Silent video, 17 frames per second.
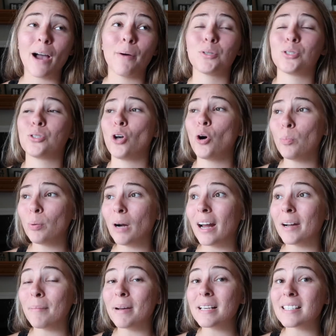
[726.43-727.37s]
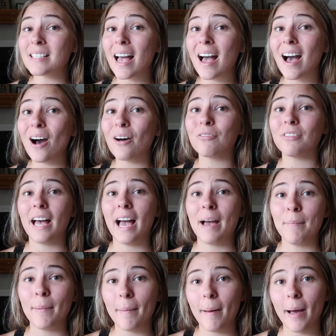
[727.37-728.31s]
I was so proud of myself
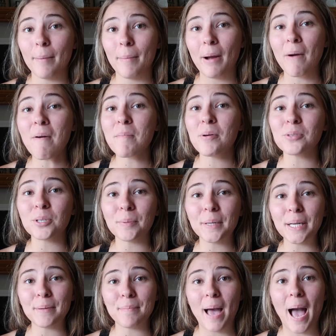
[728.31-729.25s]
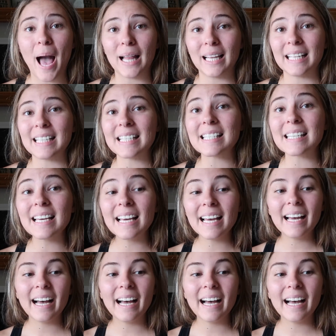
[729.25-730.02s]
that my hormones are pretty balanced,